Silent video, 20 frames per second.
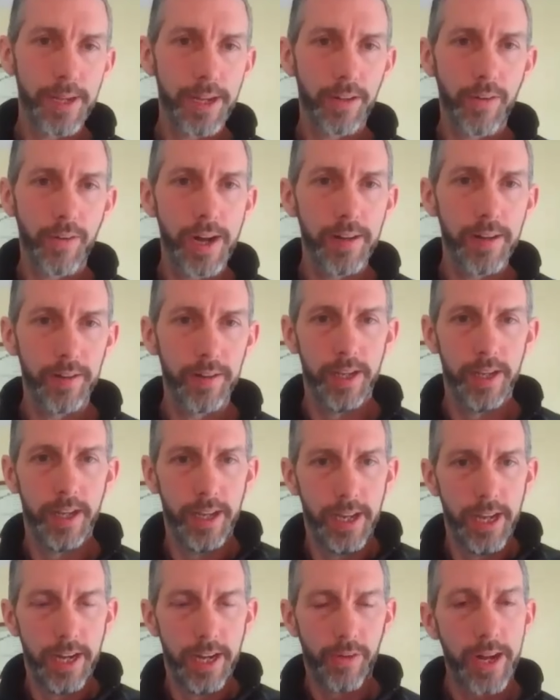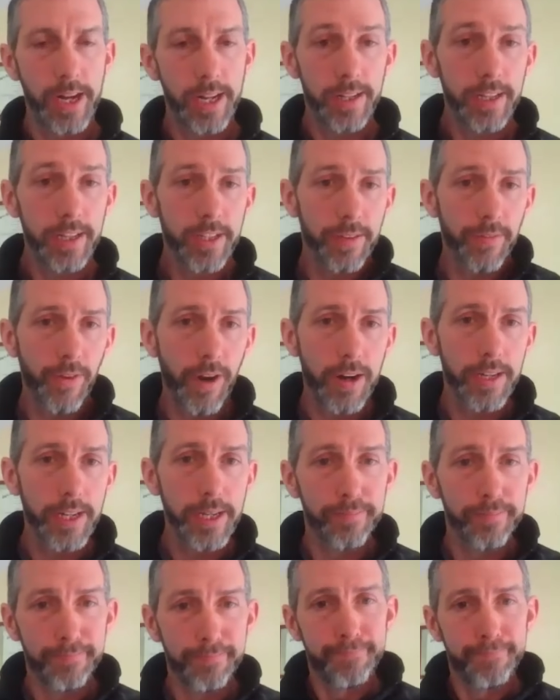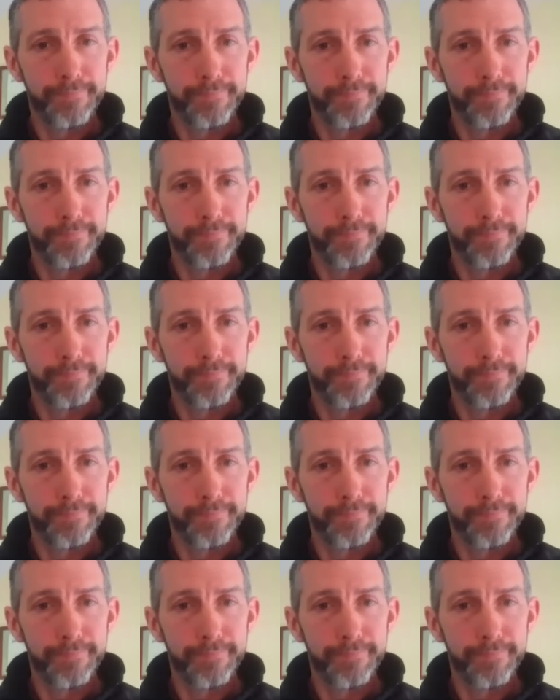to be a great addition for our team.